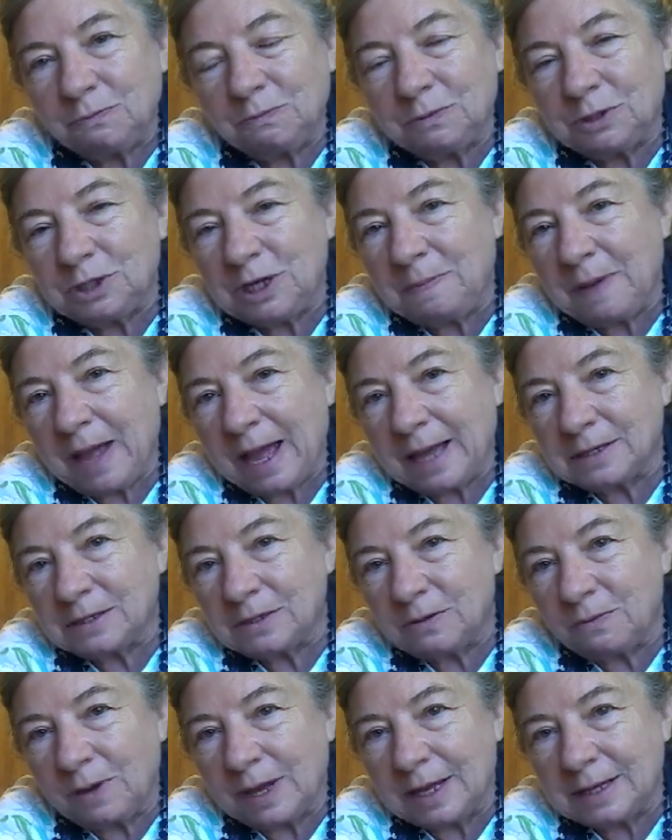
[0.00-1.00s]
She
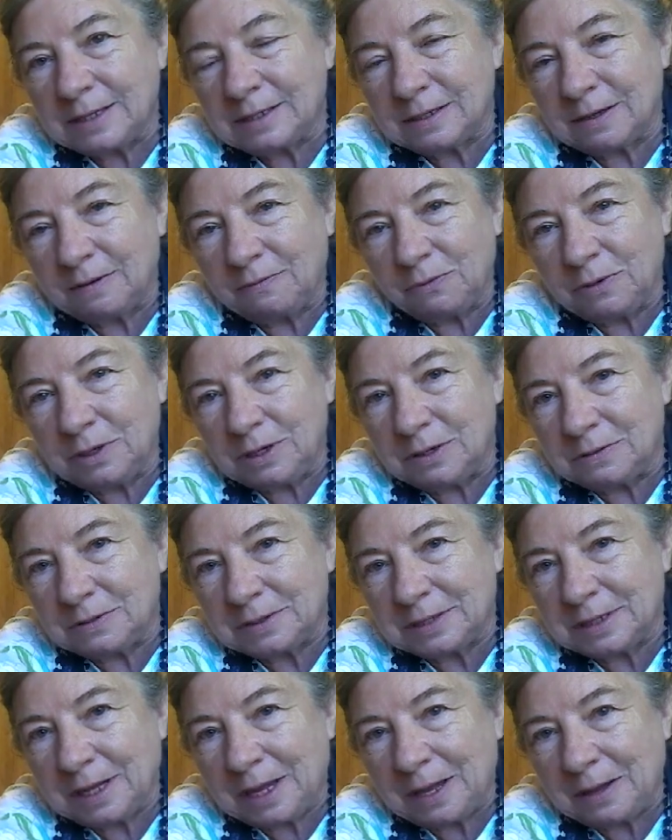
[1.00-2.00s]
passed away several
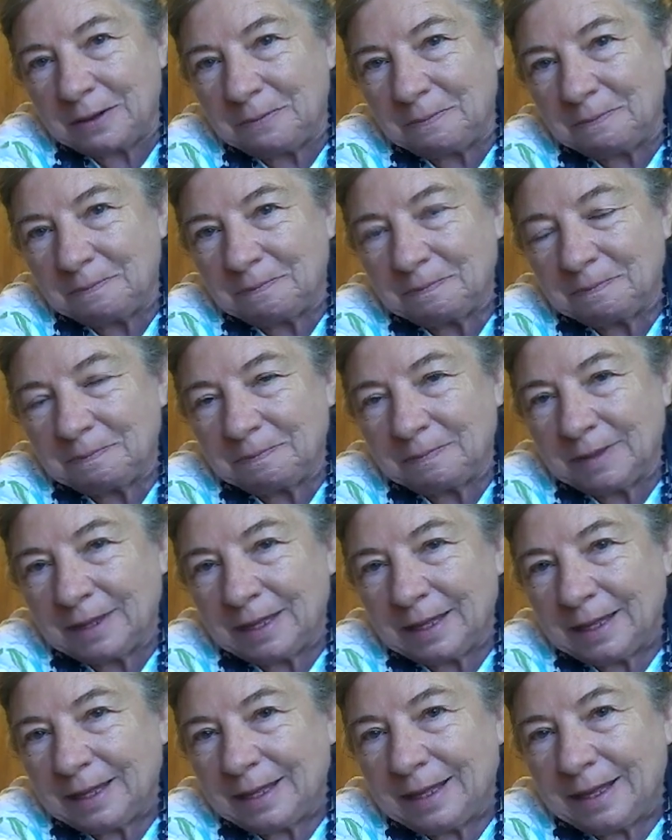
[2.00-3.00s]
years ago.
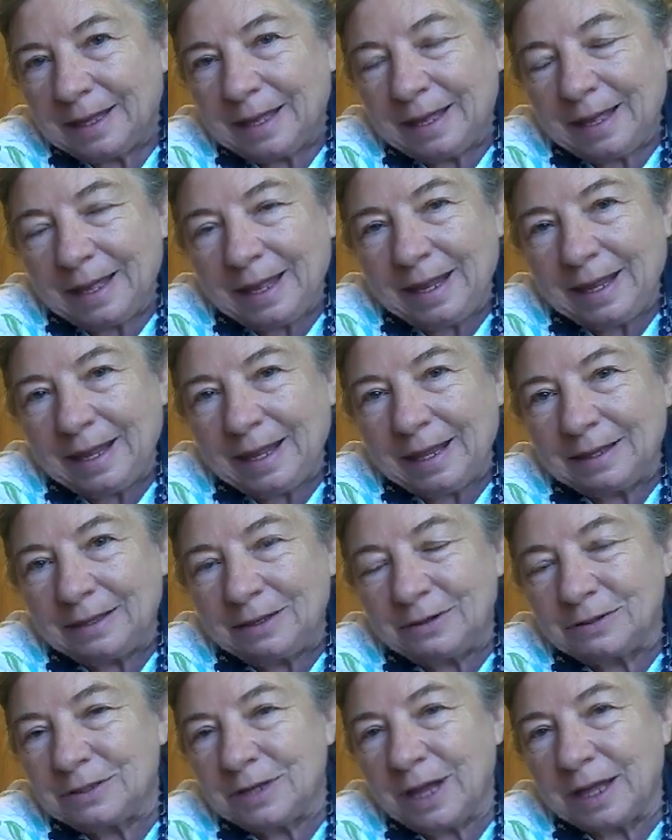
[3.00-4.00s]
And
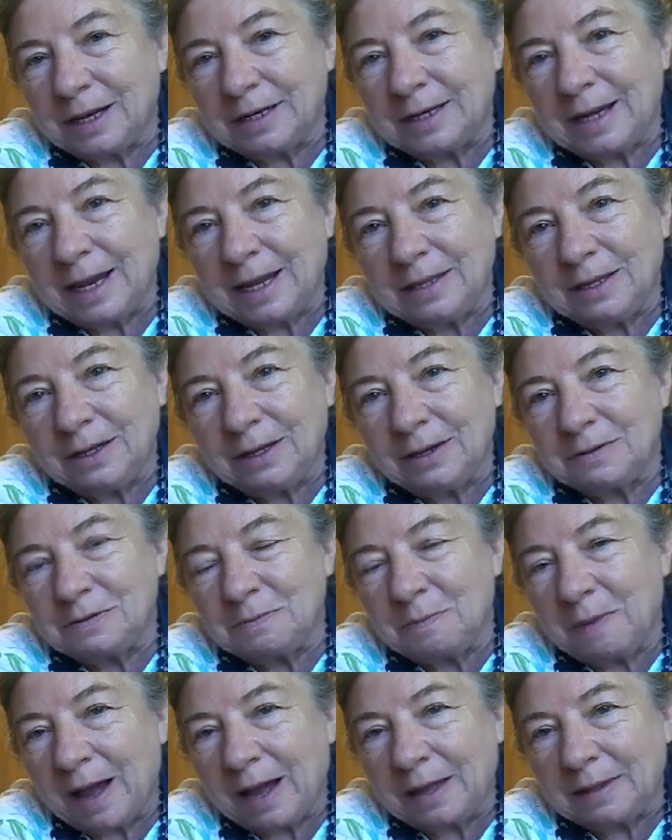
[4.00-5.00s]
there's not a day that
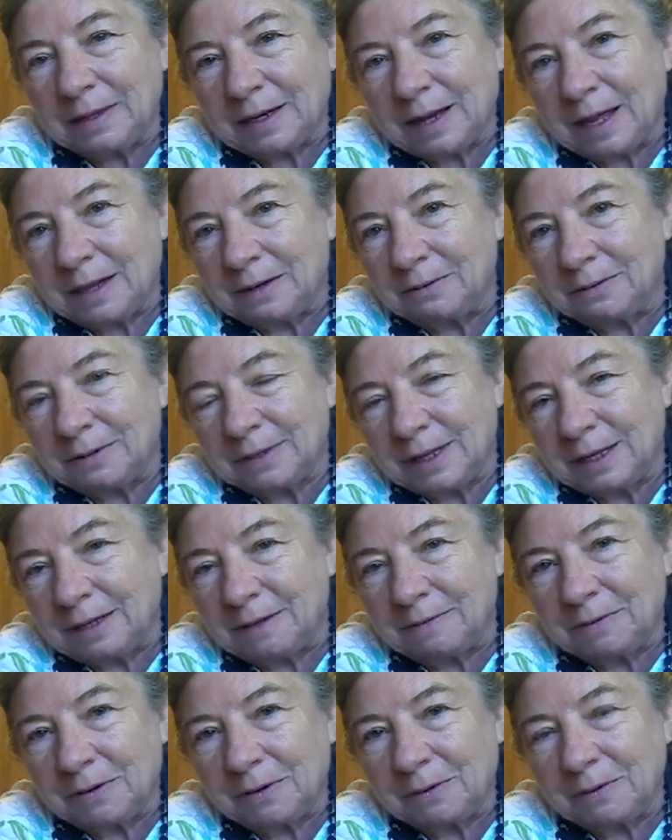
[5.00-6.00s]
goes by that I don't think
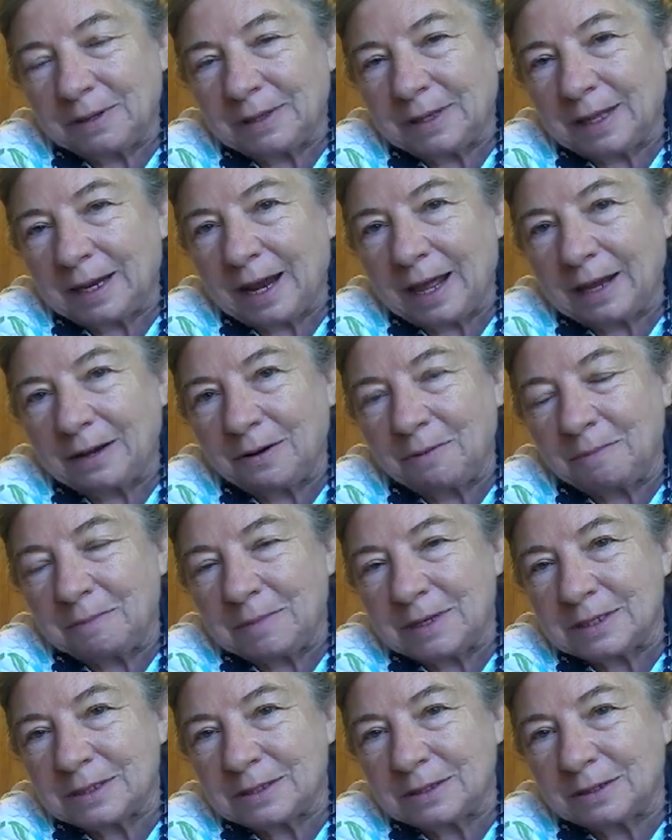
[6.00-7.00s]
of her and that I don't
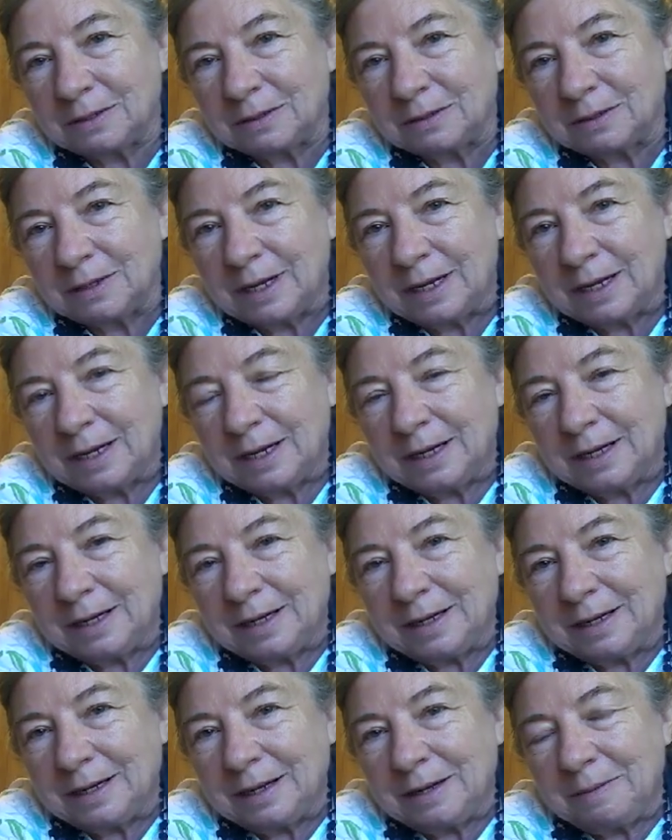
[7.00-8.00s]
miss her.
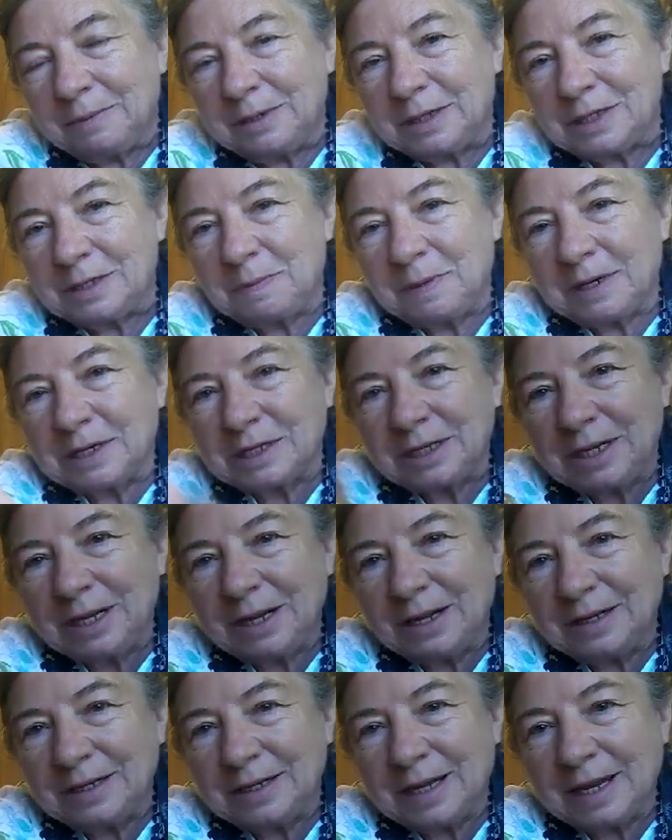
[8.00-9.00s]
But
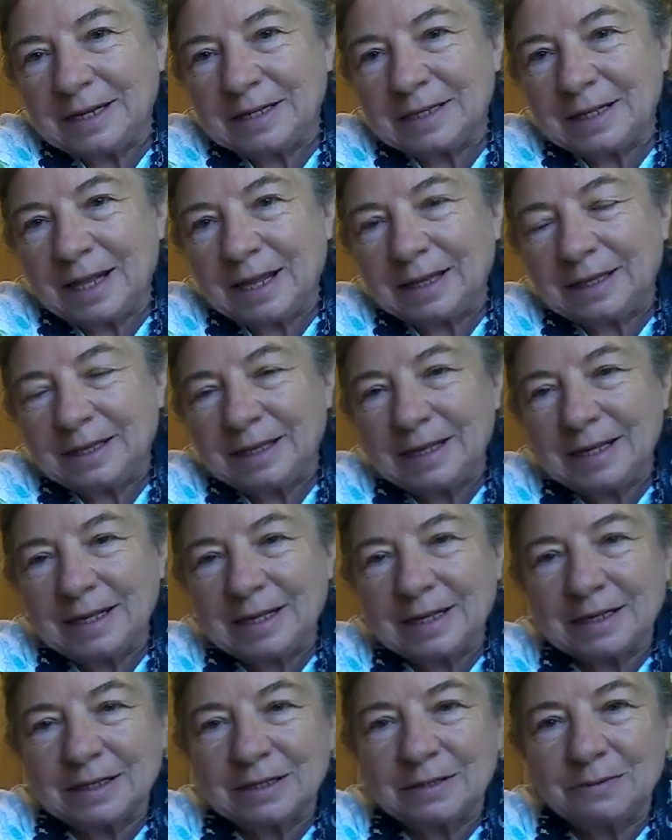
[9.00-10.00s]
especially on days like
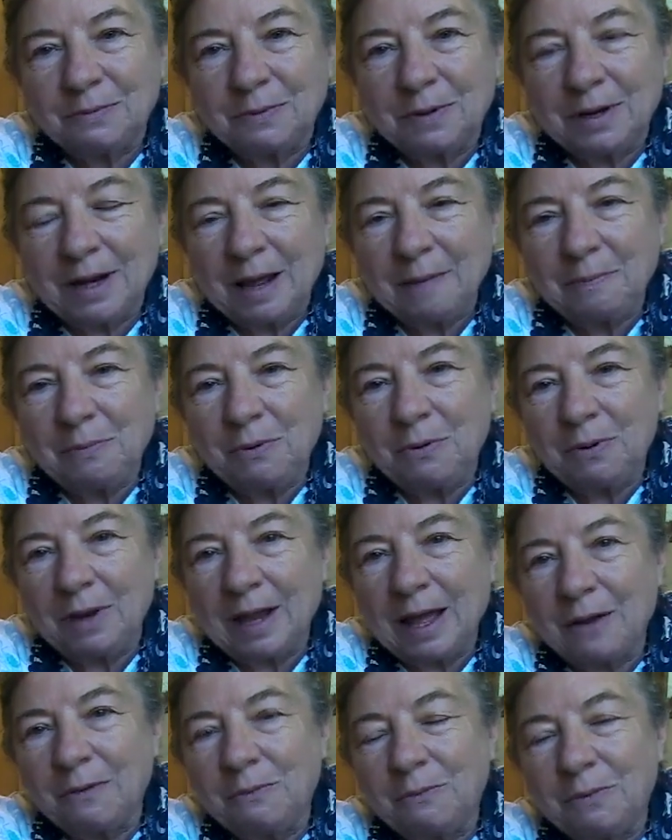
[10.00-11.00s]
this, when I pull
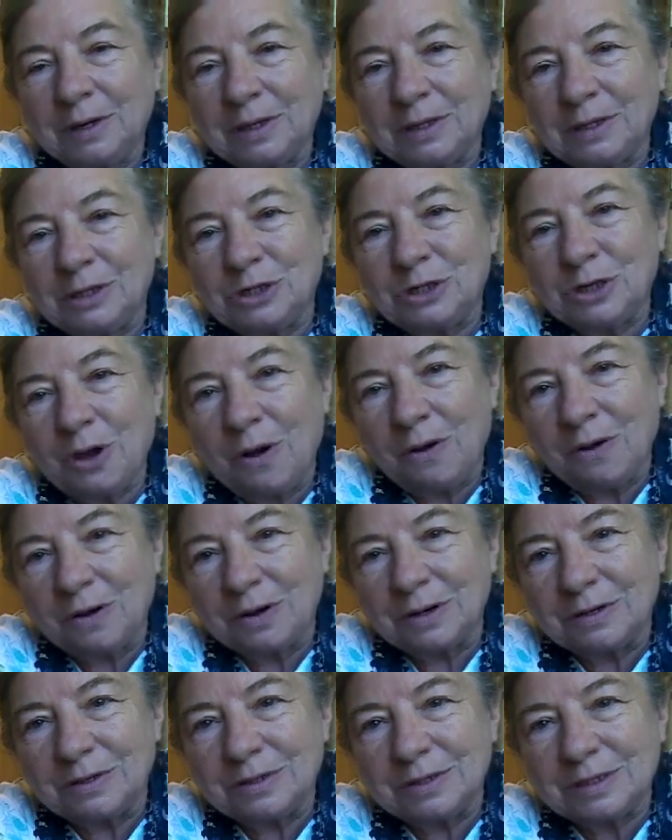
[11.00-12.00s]
out one of the
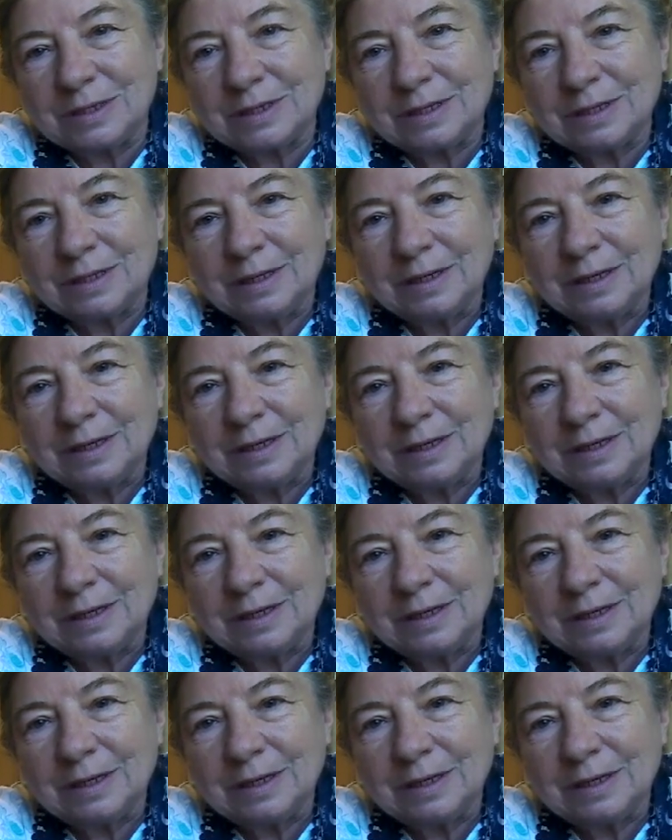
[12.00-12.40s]
jars